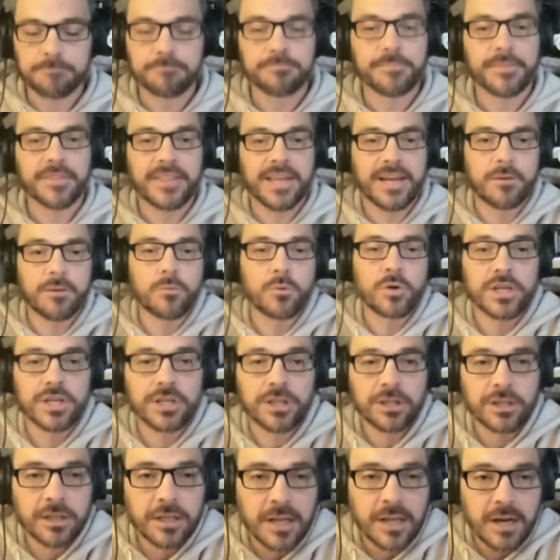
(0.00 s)
that
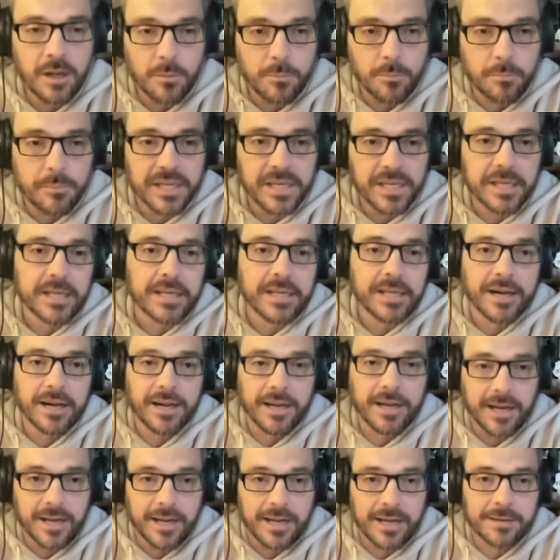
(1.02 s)
will be
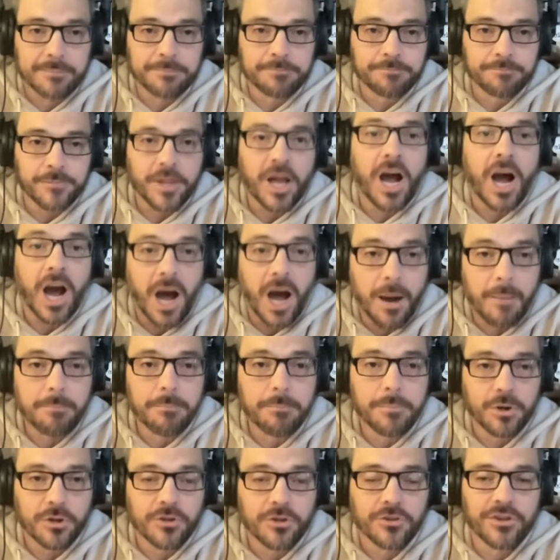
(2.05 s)

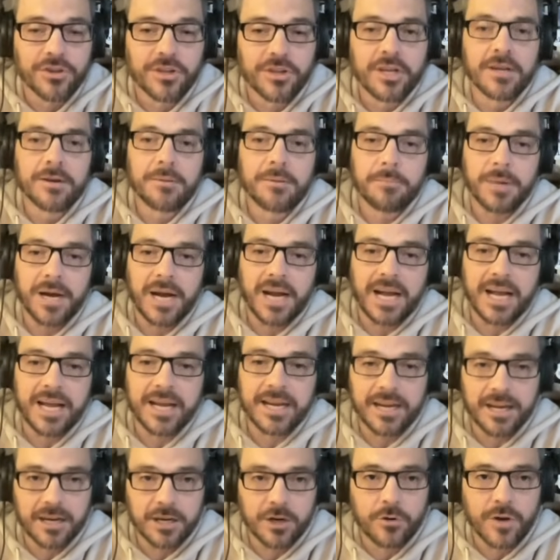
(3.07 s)
humbled by
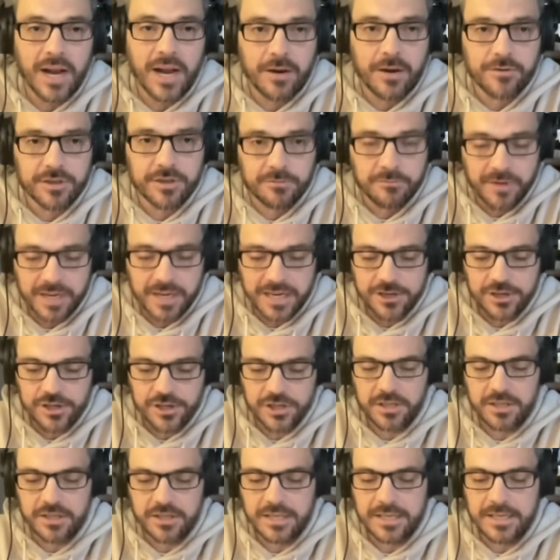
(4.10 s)
a ground
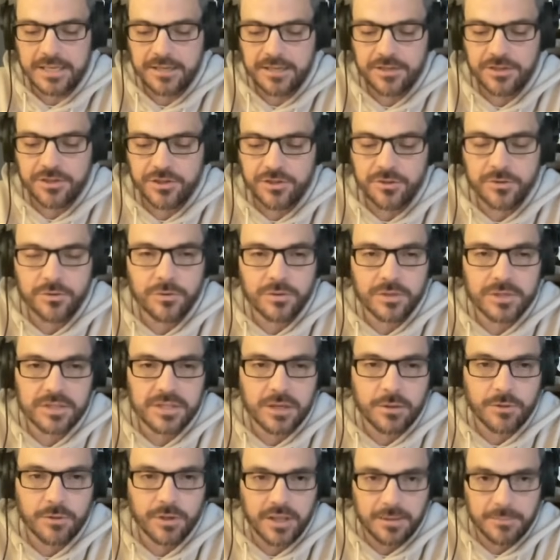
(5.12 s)
invasion into
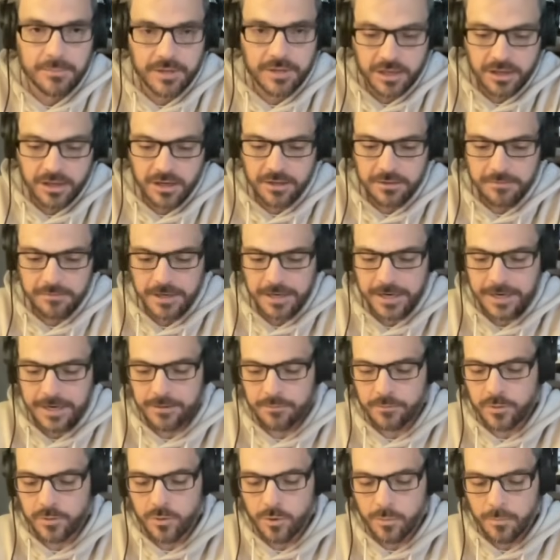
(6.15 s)
South Lebanon.
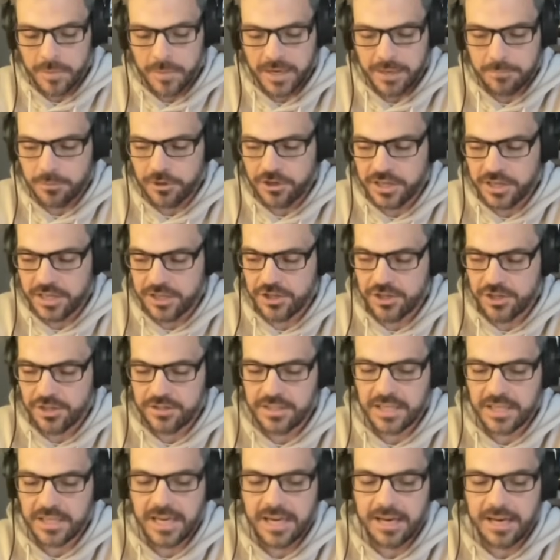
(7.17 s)
We won't make predictions
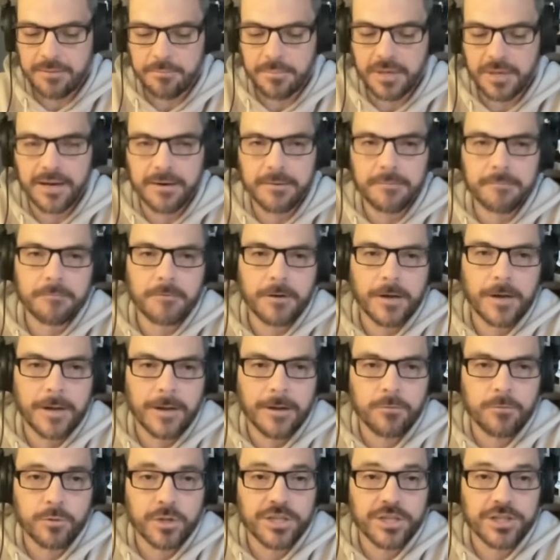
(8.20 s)
again, but
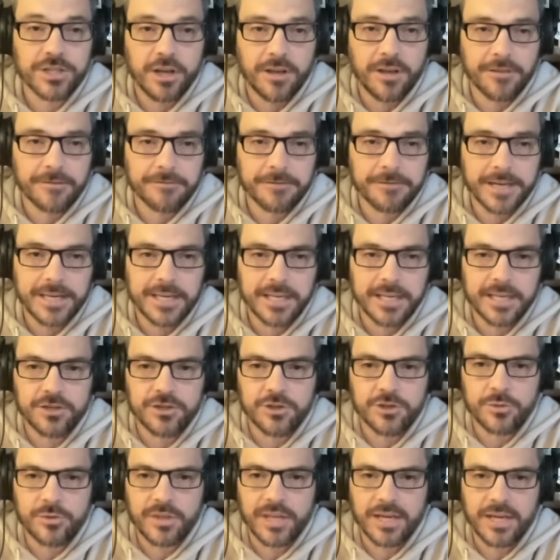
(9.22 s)
we saw the fighting in
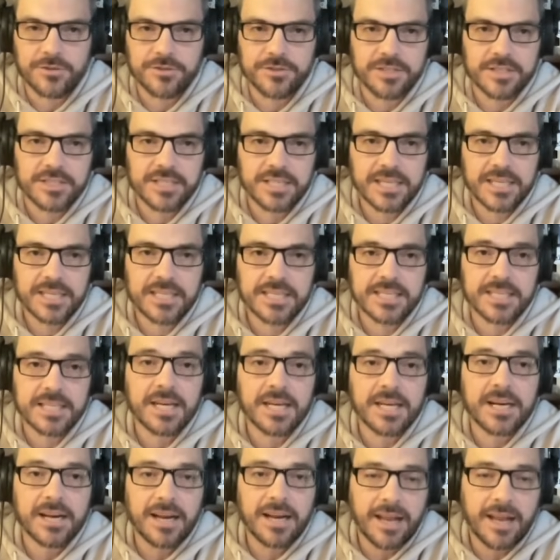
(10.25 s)
2006,
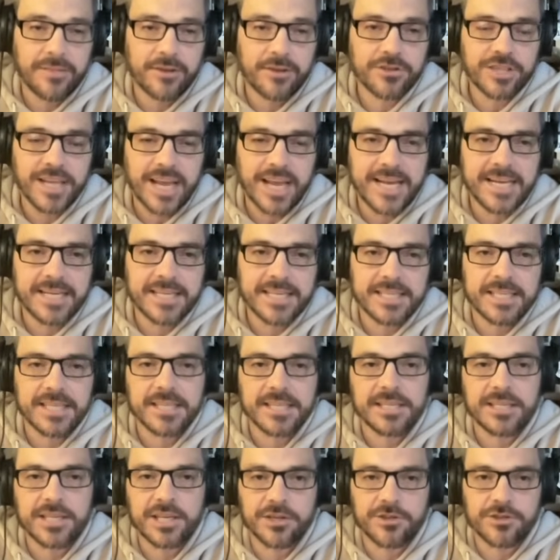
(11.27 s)
and there's
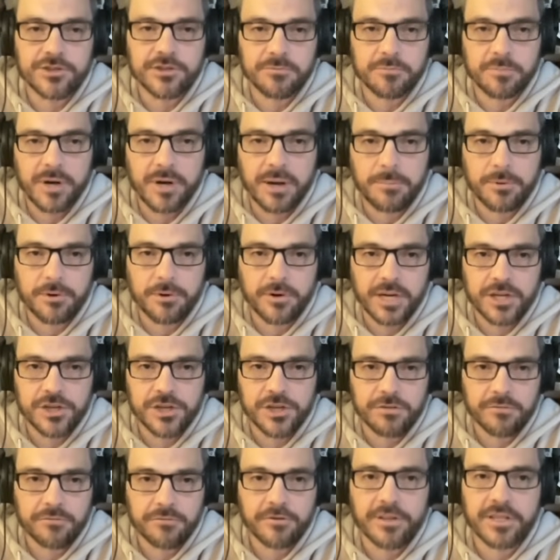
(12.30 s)
18 years of
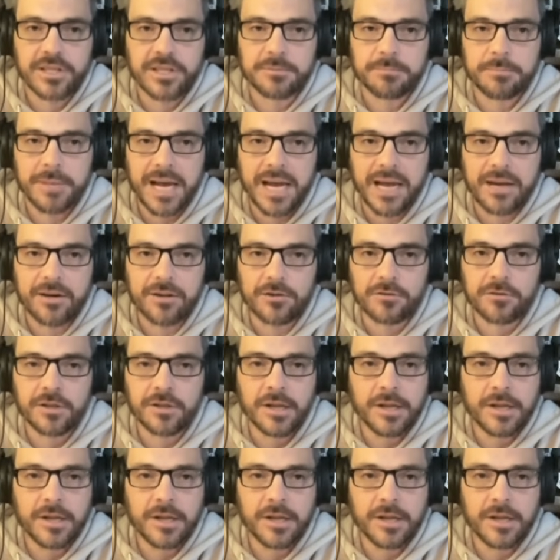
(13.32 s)
preparation for this battle